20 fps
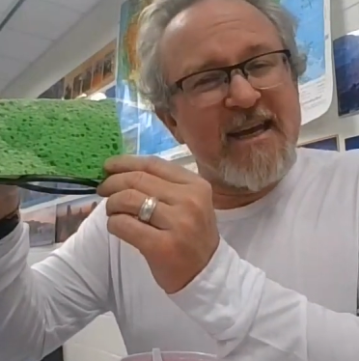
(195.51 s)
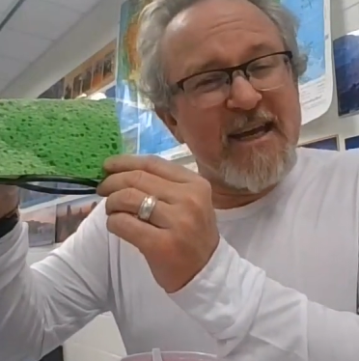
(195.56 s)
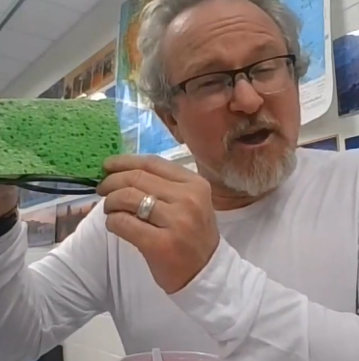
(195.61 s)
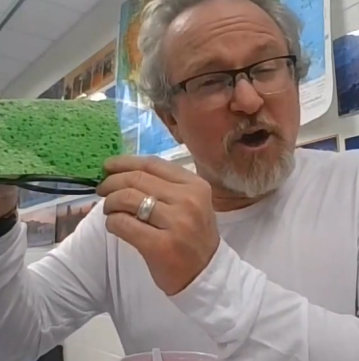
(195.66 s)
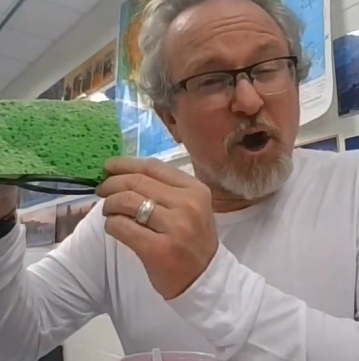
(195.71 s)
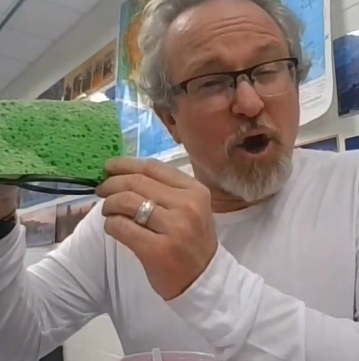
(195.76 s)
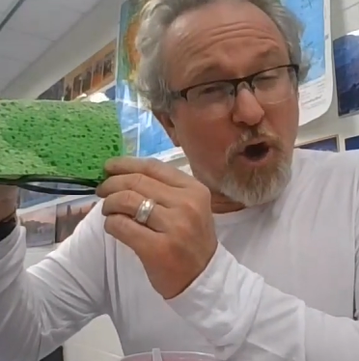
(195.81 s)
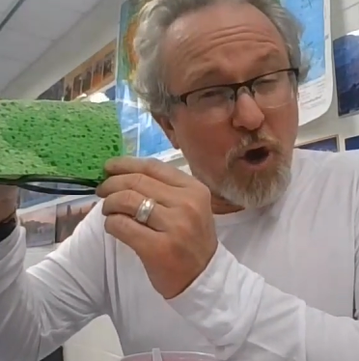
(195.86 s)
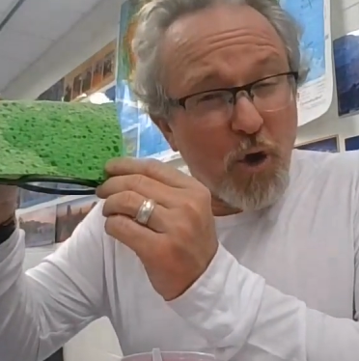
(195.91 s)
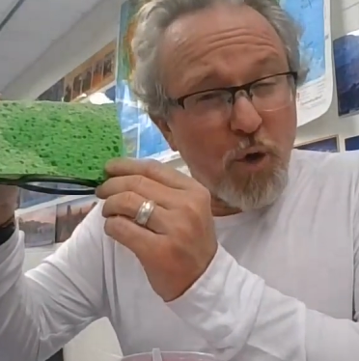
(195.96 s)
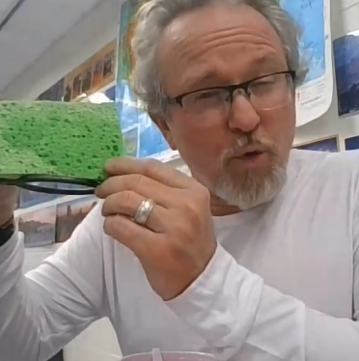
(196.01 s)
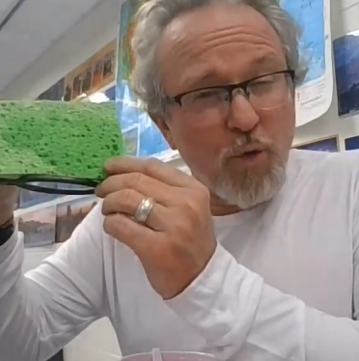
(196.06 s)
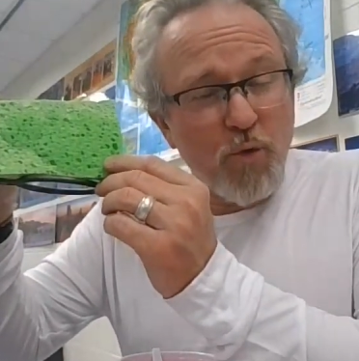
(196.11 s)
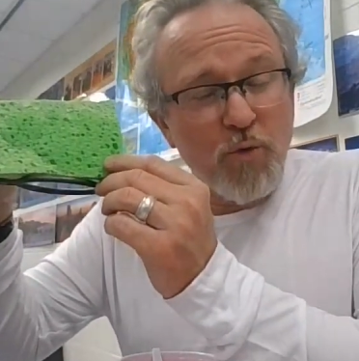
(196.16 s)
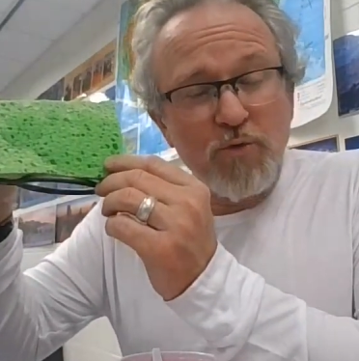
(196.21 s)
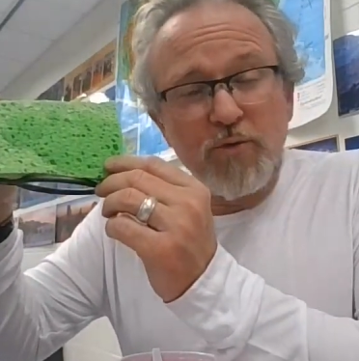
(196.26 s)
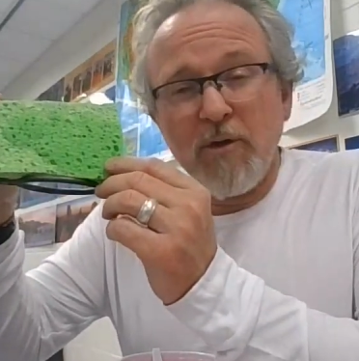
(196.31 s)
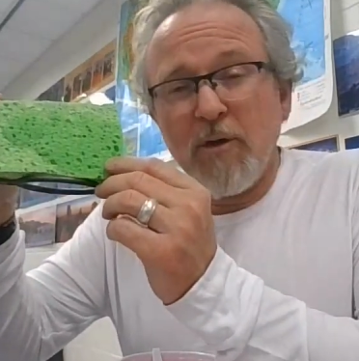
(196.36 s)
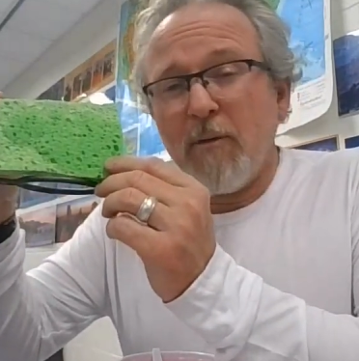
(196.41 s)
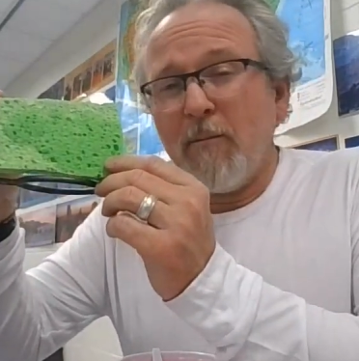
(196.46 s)
It can
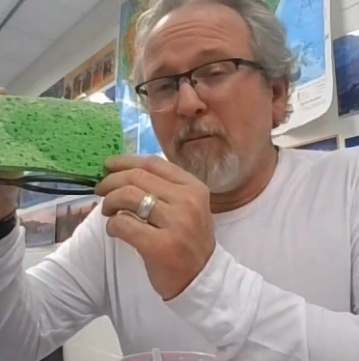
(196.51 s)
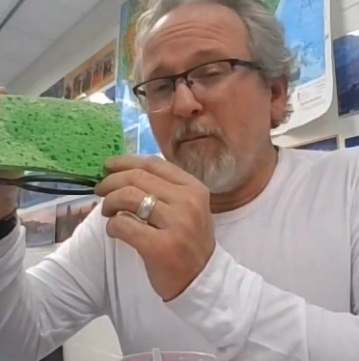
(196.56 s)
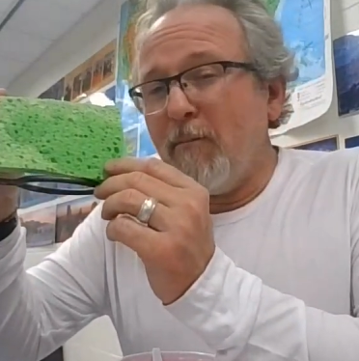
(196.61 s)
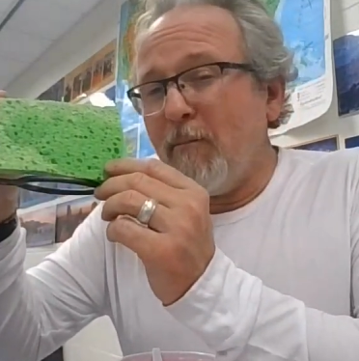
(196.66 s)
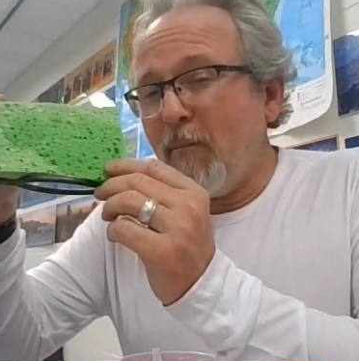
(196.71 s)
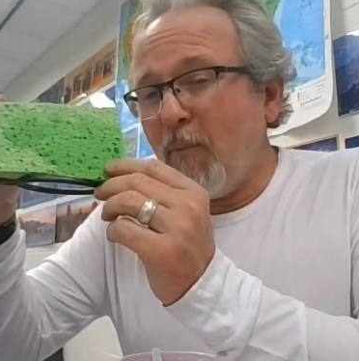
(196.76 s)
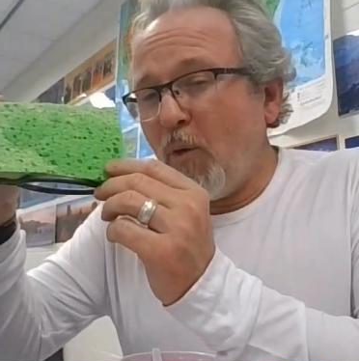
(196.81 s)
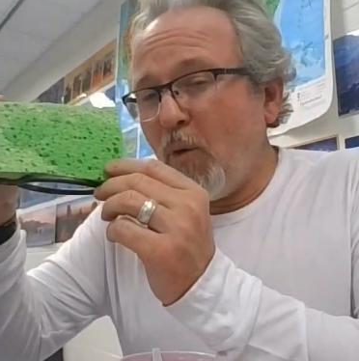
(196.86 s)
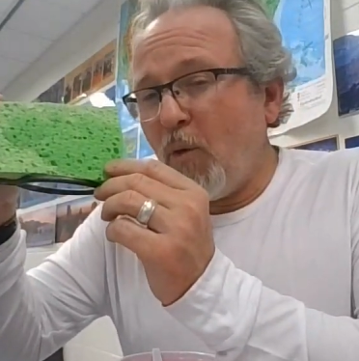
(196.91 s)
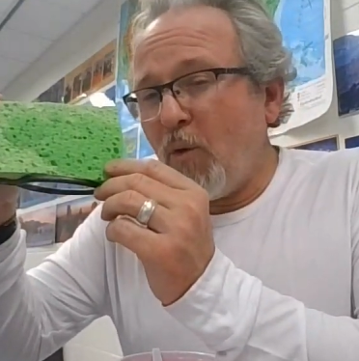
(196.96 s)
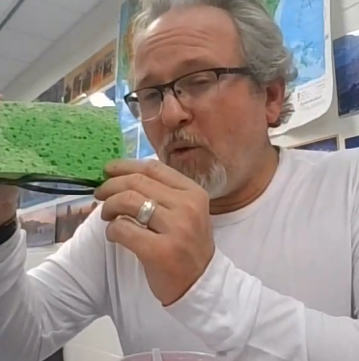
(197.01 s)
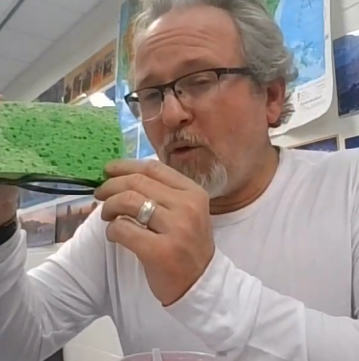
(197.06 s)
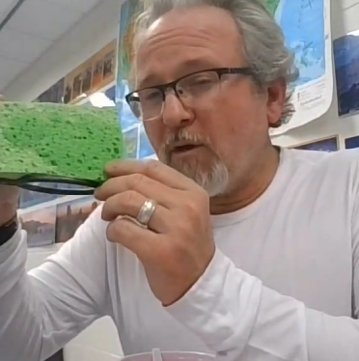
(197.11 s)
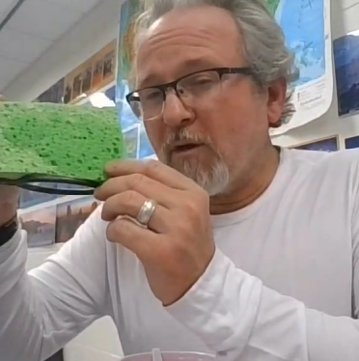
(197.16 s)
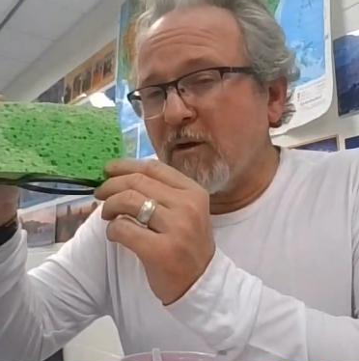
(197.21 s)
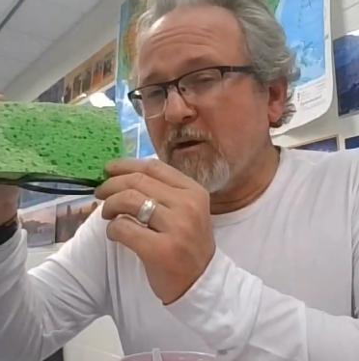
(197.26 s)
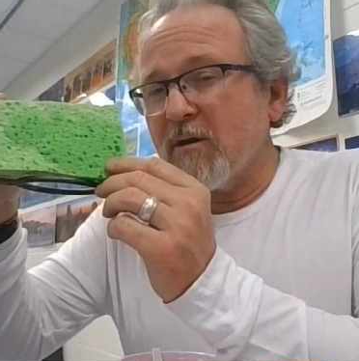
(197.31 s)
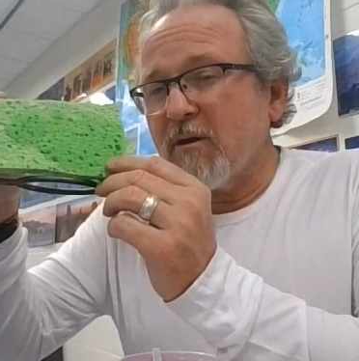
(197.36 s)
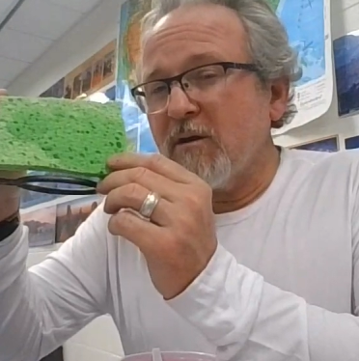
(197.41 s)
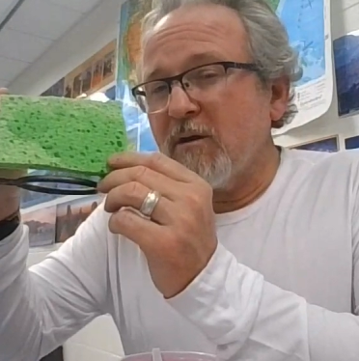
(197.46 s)
hold
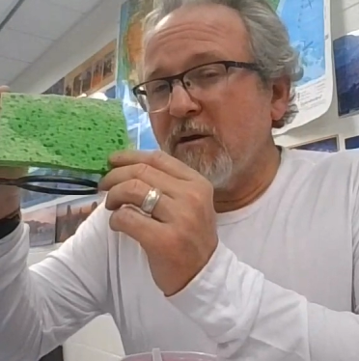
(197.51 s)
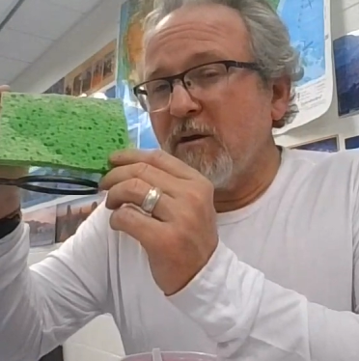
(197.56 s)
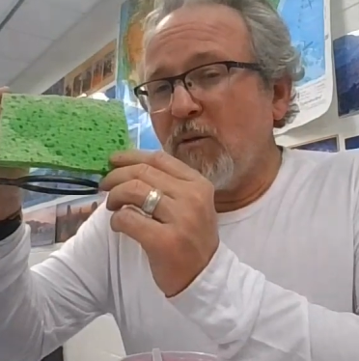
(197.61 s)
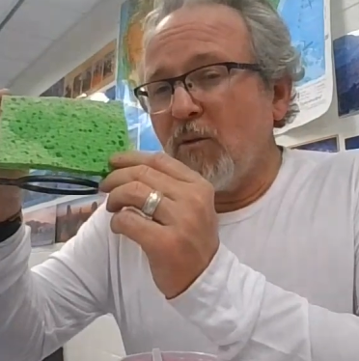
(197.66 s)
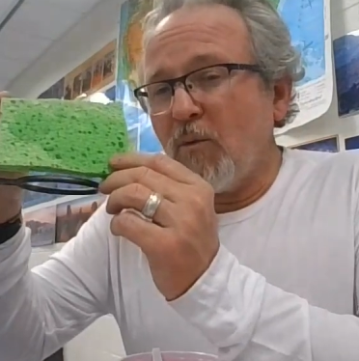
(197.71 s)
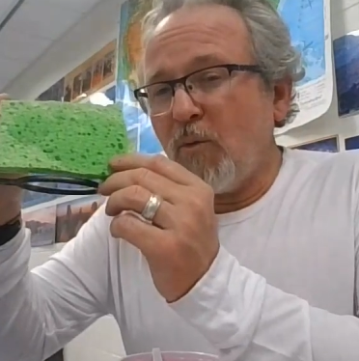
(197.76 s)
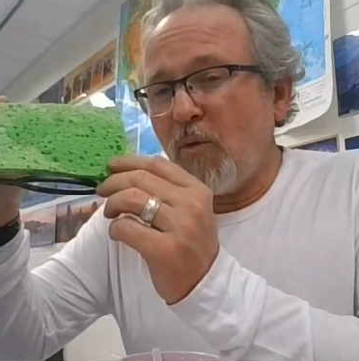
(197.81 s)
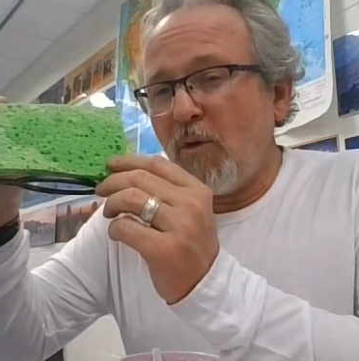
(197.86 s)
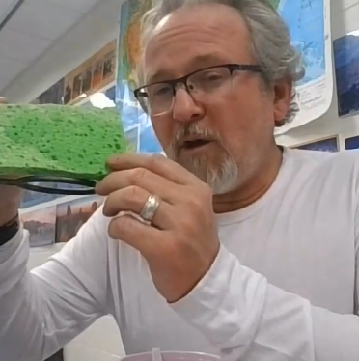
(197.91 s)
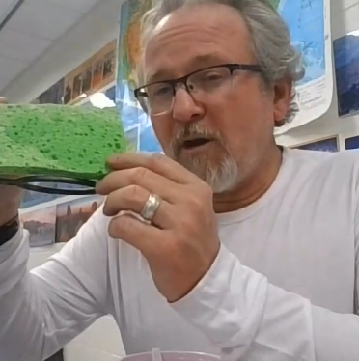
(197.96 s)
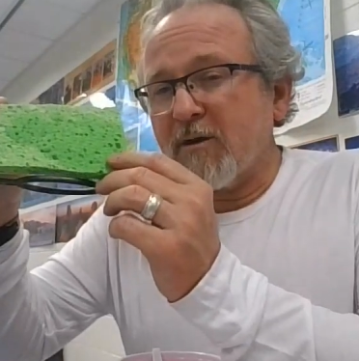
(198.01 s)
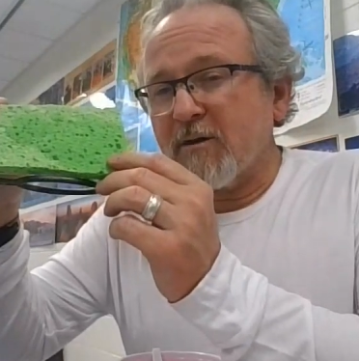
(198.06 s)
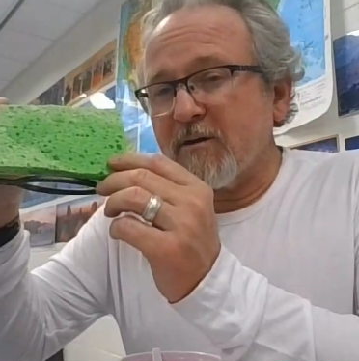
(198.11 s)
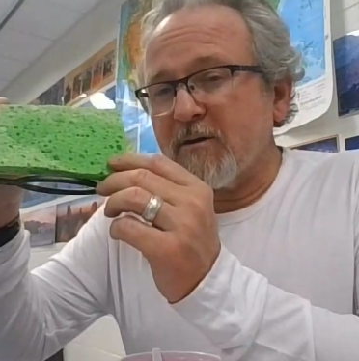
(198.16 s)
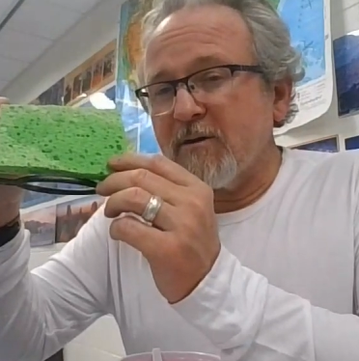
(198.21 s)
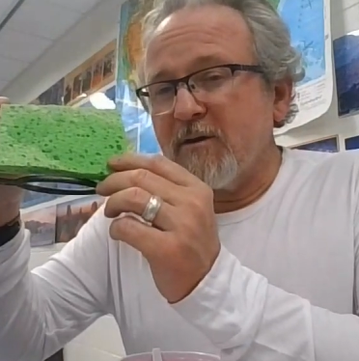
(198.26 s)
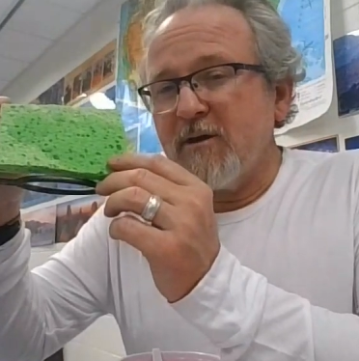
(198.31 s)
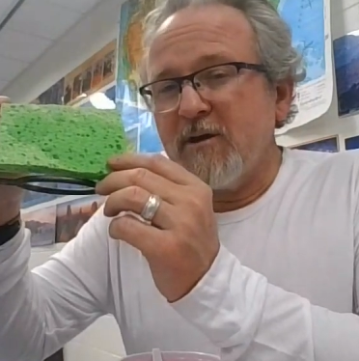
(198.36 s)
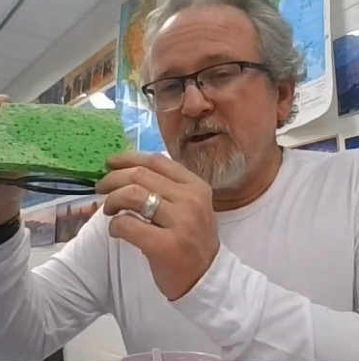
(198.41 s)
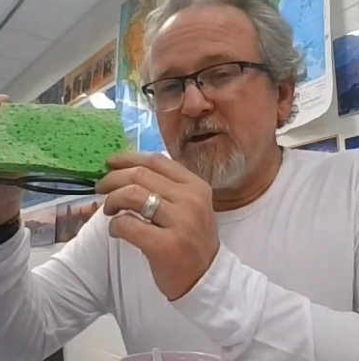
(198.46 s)
more
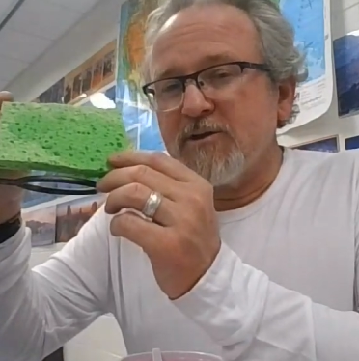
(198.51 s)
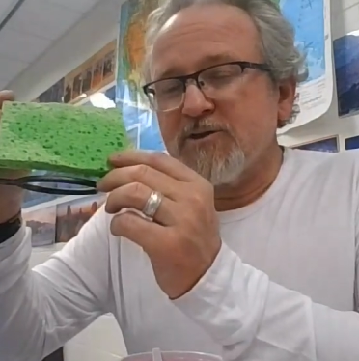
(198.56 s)
water,